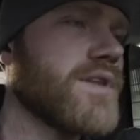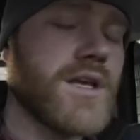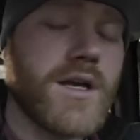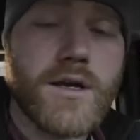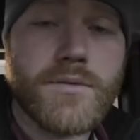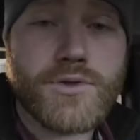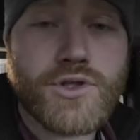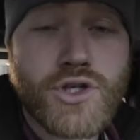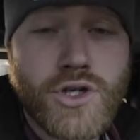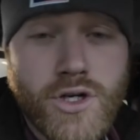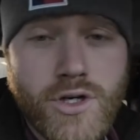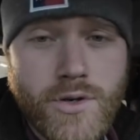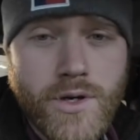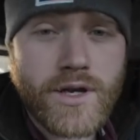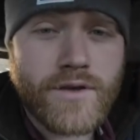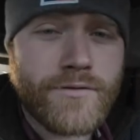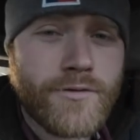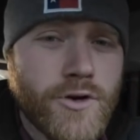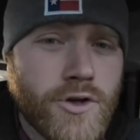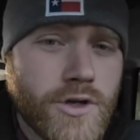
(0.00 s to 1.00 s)
I'm sure
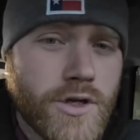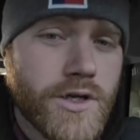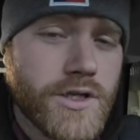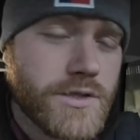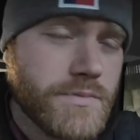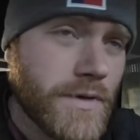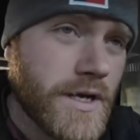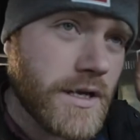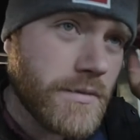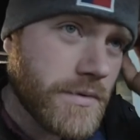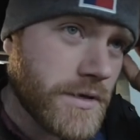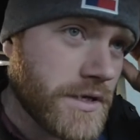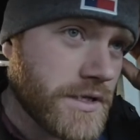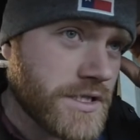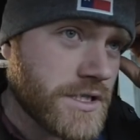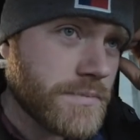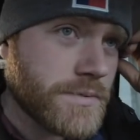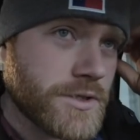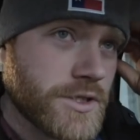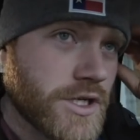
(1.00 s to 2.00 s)
quite a few of you might be
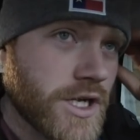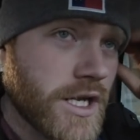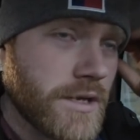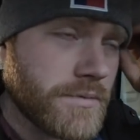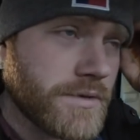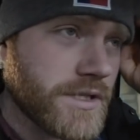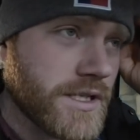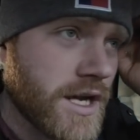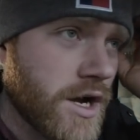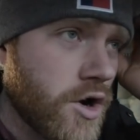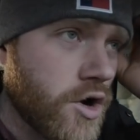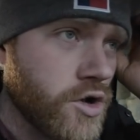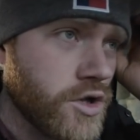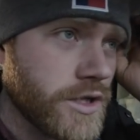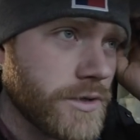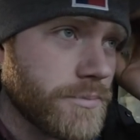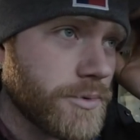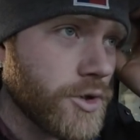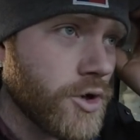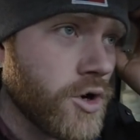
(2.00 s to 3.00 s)
subscribed to that
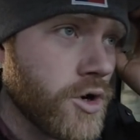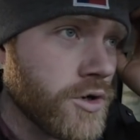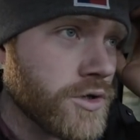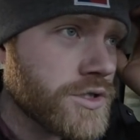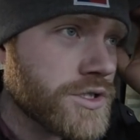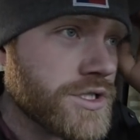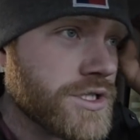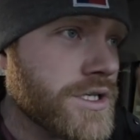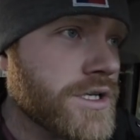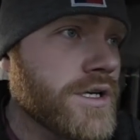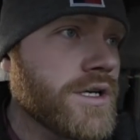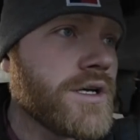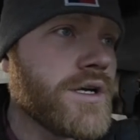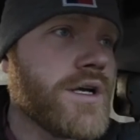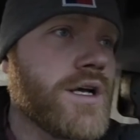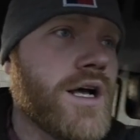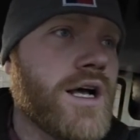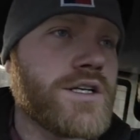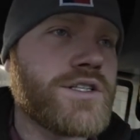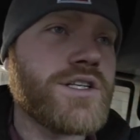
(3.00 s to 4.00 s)
Ollie Blogs.
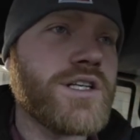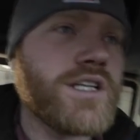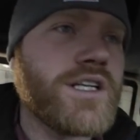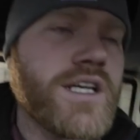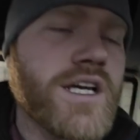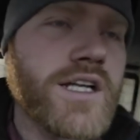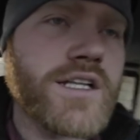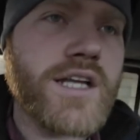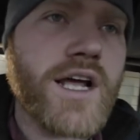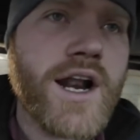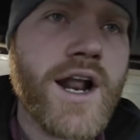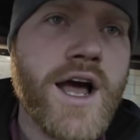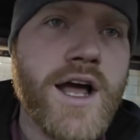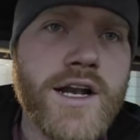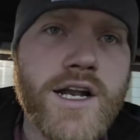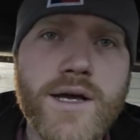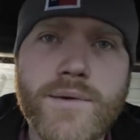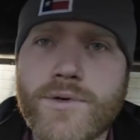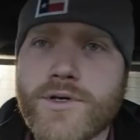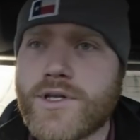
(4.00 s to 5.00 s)
I seen he had a
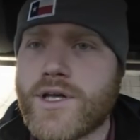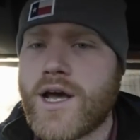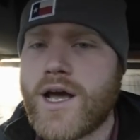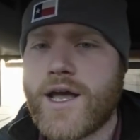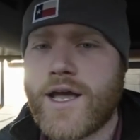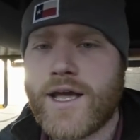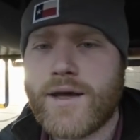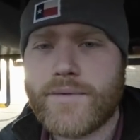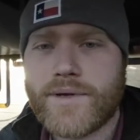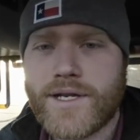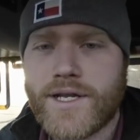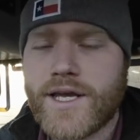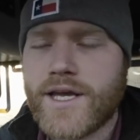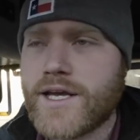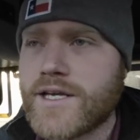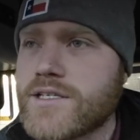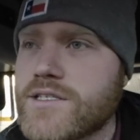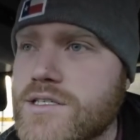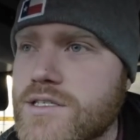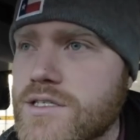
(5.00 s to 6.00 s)
rant about that
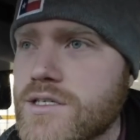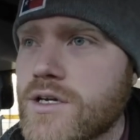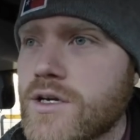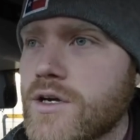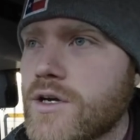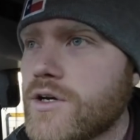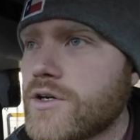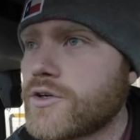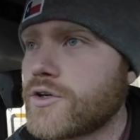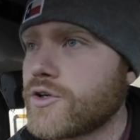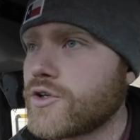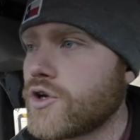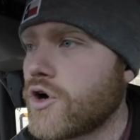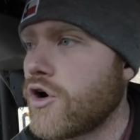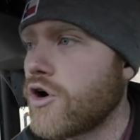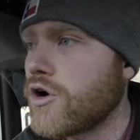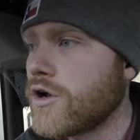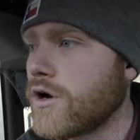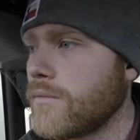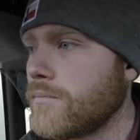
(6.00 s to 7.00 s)
M&S, good
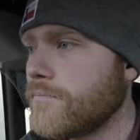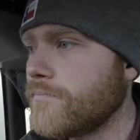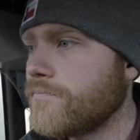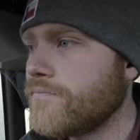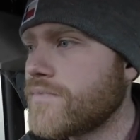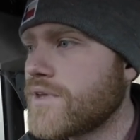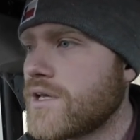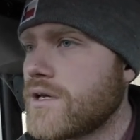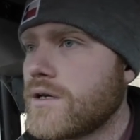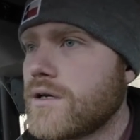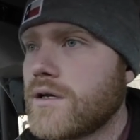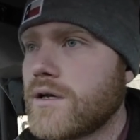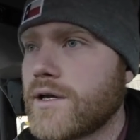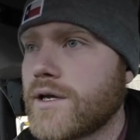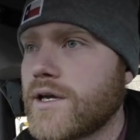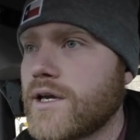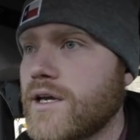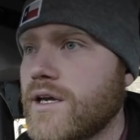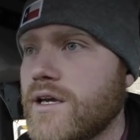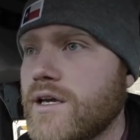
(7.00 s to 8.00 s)
on
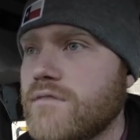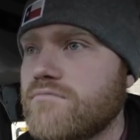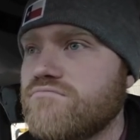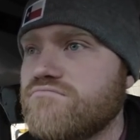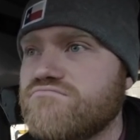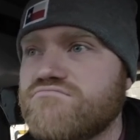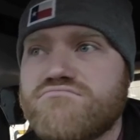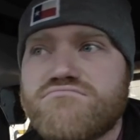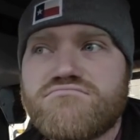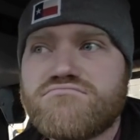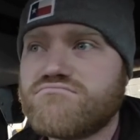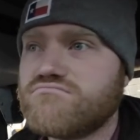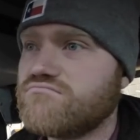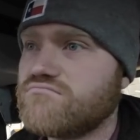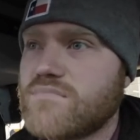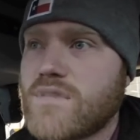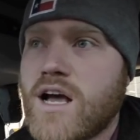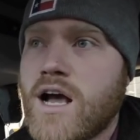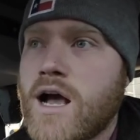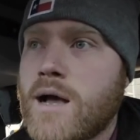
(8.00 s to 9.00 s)
him.
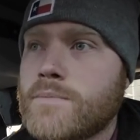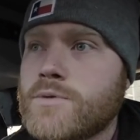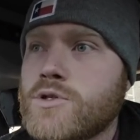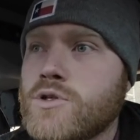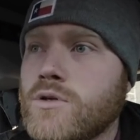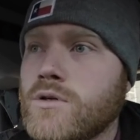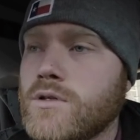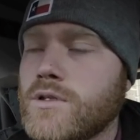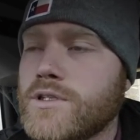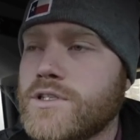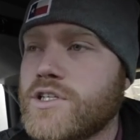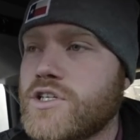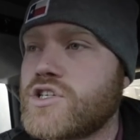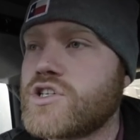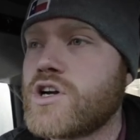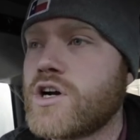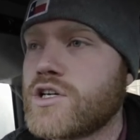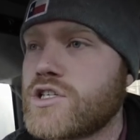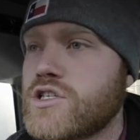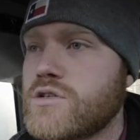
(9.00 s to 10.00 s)
Absolutely
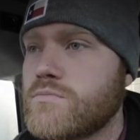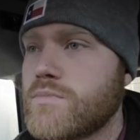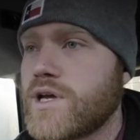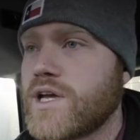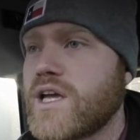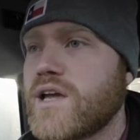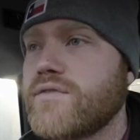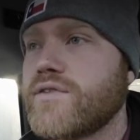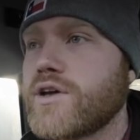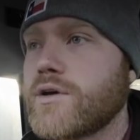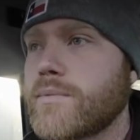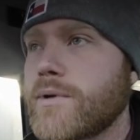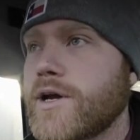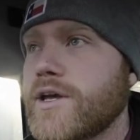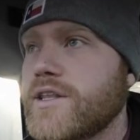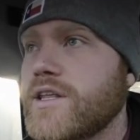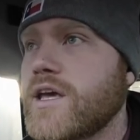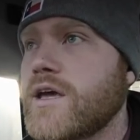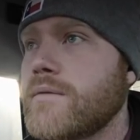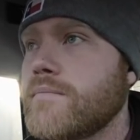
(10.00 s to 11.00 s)
disgusting behaviour
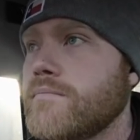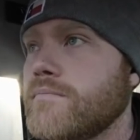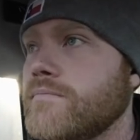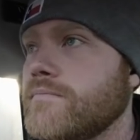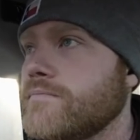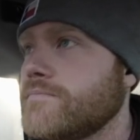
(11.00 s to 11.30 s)
by them.